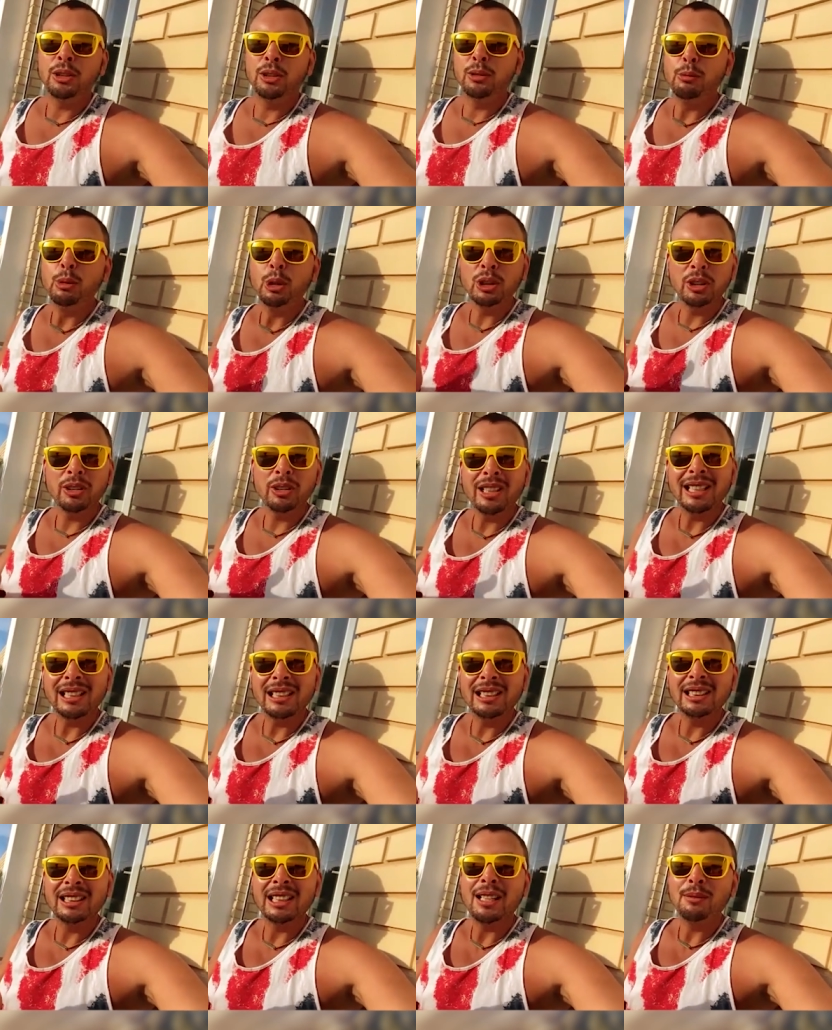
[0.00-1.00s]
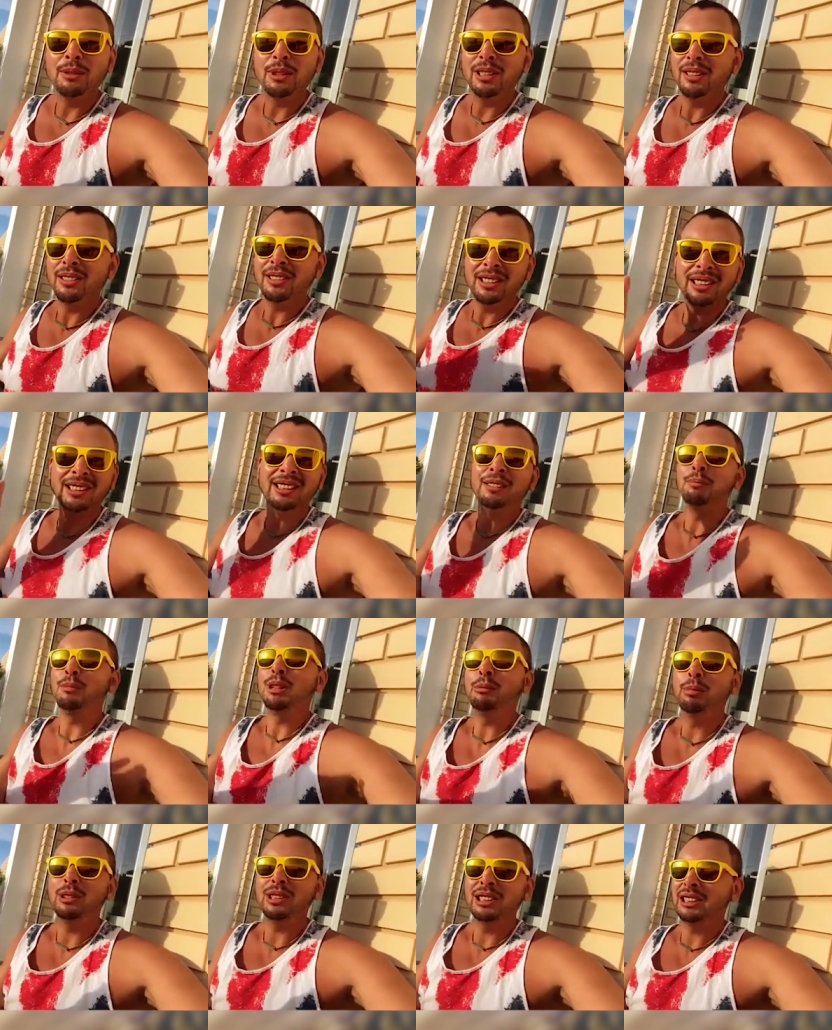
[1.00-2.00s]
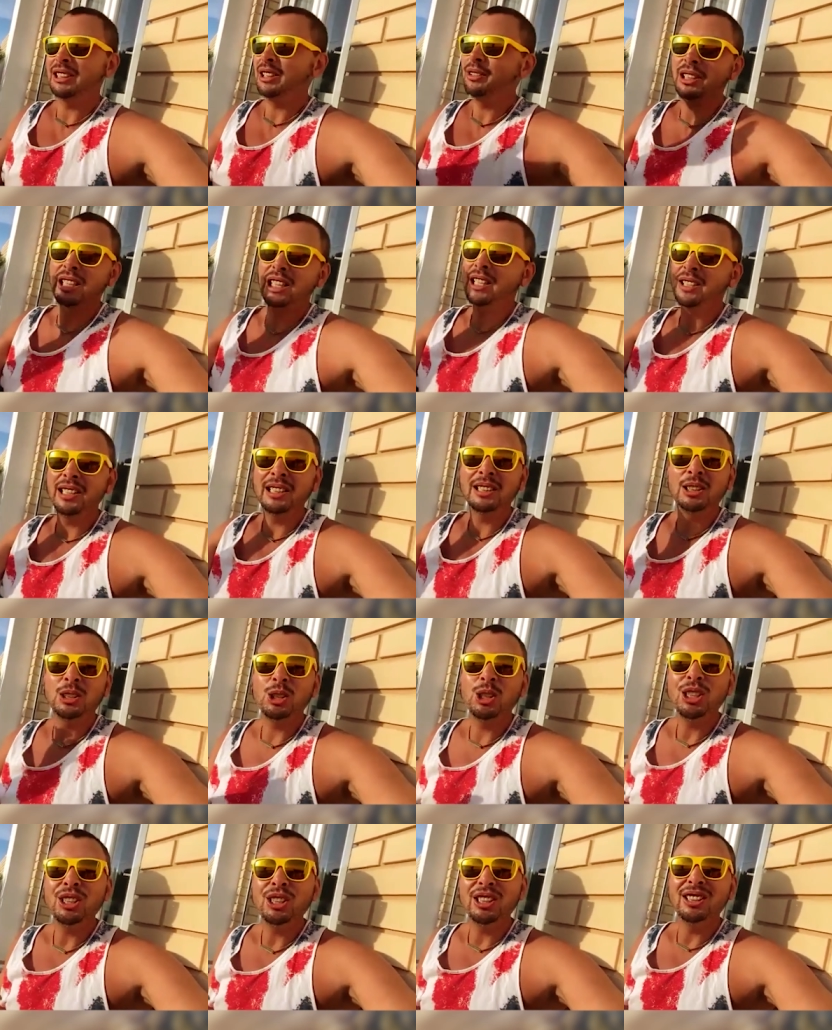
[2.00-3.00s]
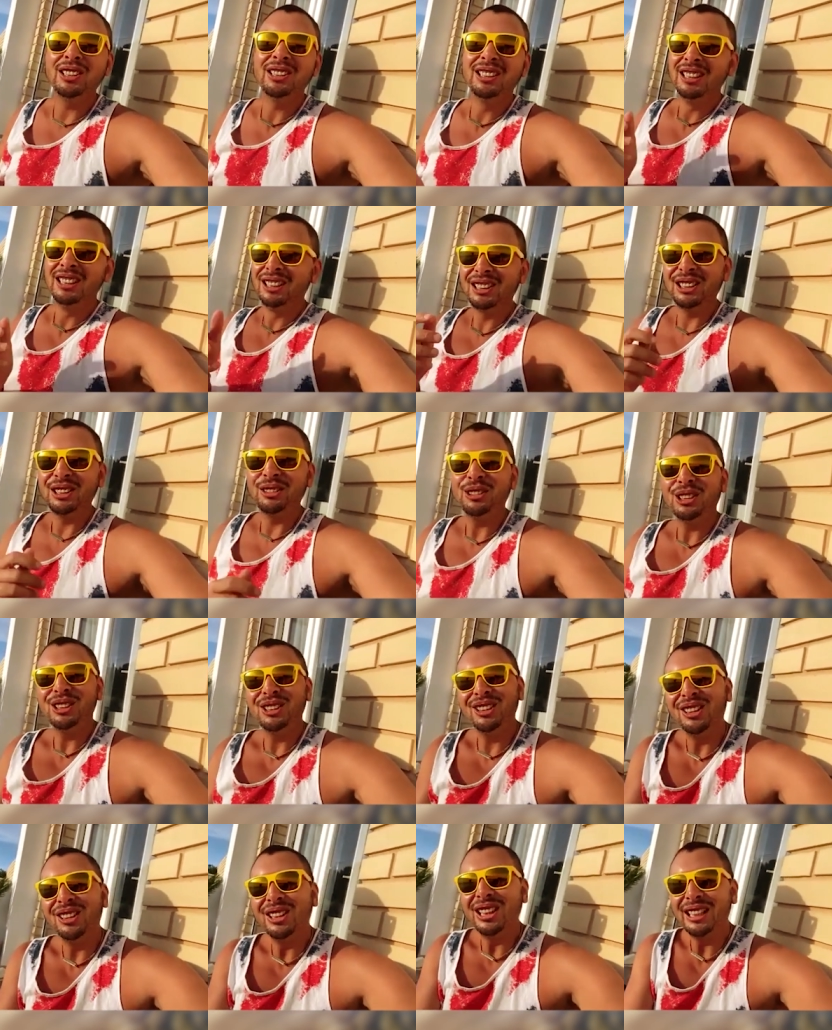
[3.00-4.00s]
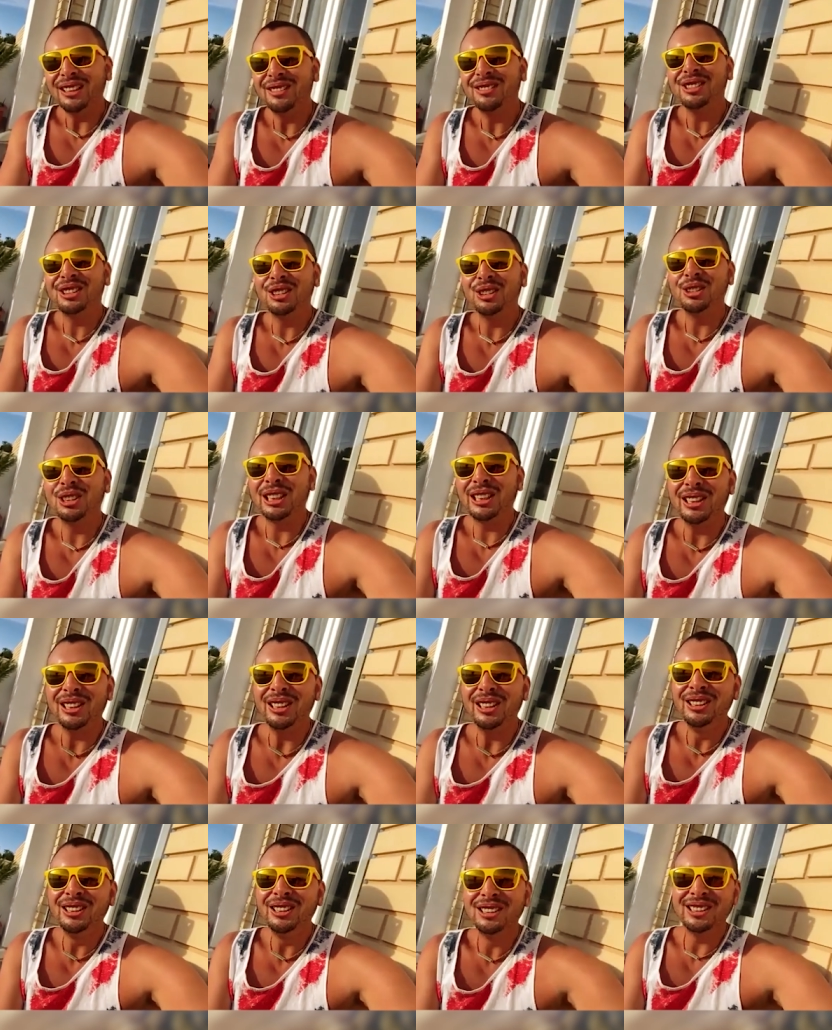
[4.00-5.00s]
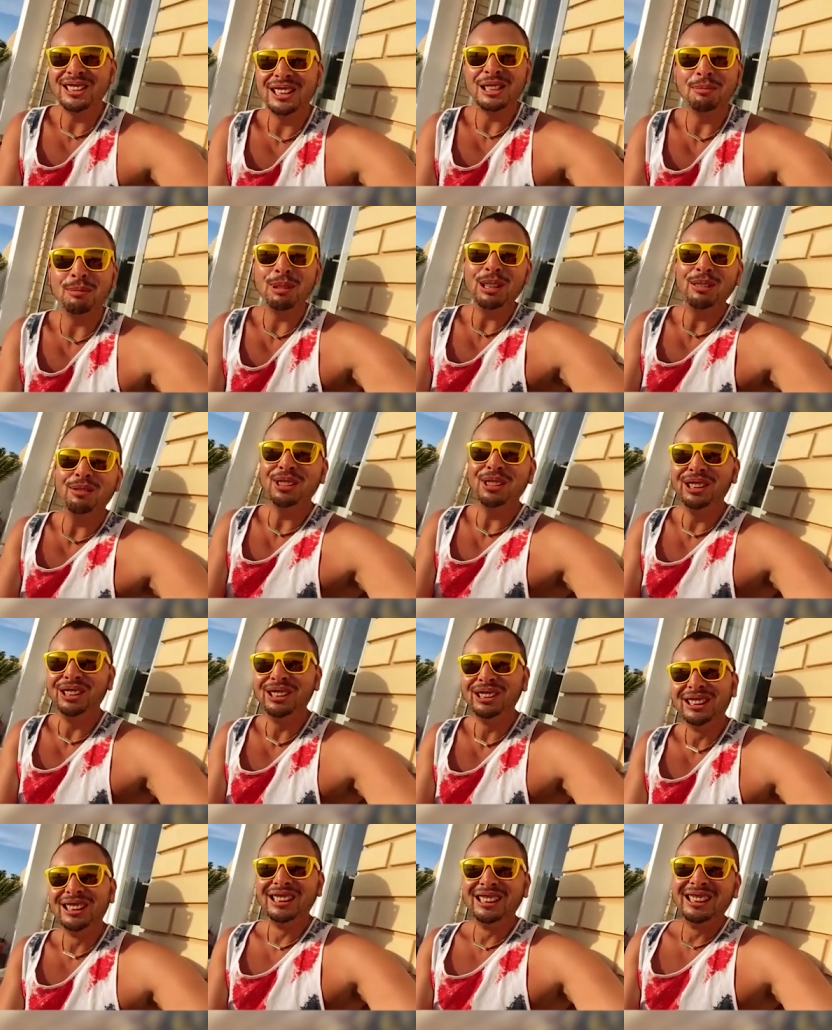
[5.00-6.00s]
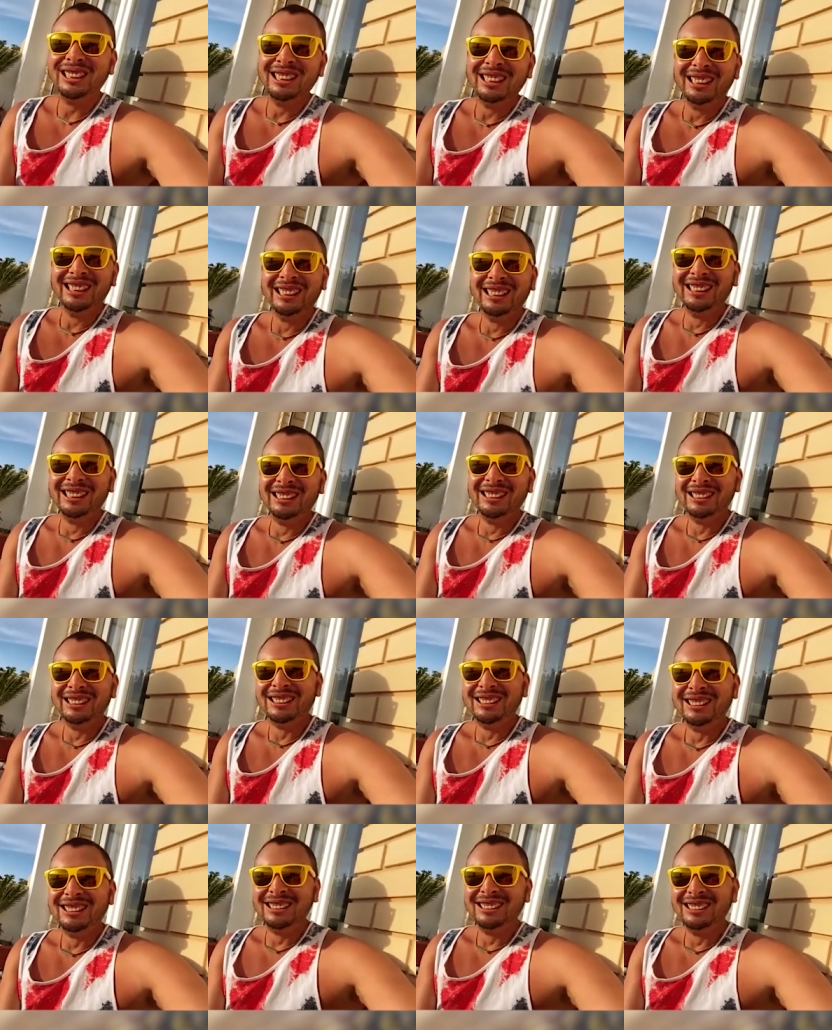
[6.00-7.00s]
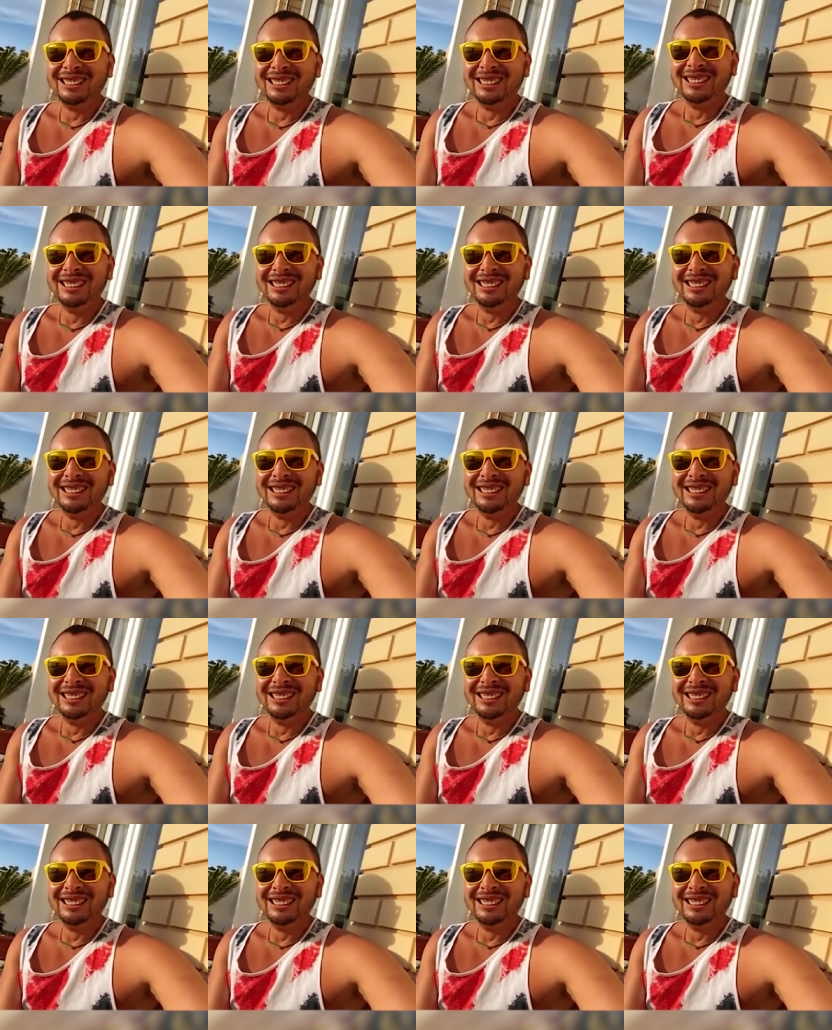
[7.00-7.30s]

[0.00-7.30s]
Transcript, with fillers: to motorize something, people say, okay, that's cheating. So what do you have to tell these people? Well,